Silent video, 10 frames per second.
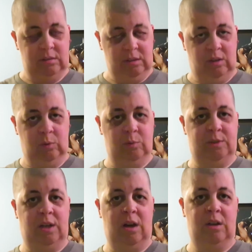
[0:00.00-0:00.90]
you know,
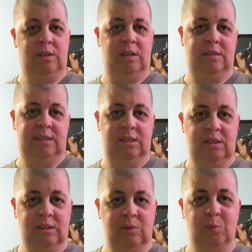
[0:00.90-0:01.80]
our,
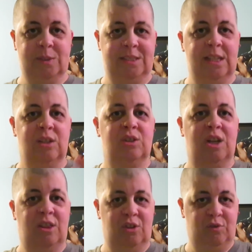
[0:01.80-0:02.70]
until we see
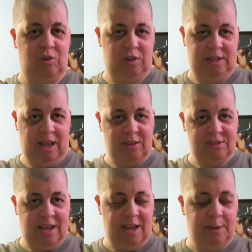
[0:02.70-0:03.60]
each other for another
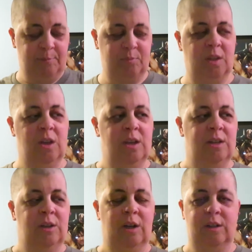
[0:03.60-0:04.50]
time
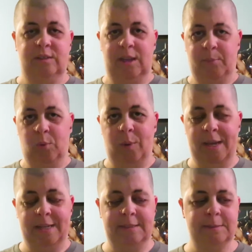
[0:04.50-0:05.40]
or separate
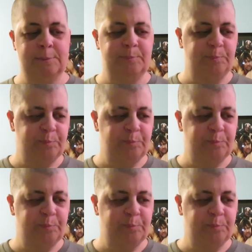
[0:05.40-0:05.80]
ways.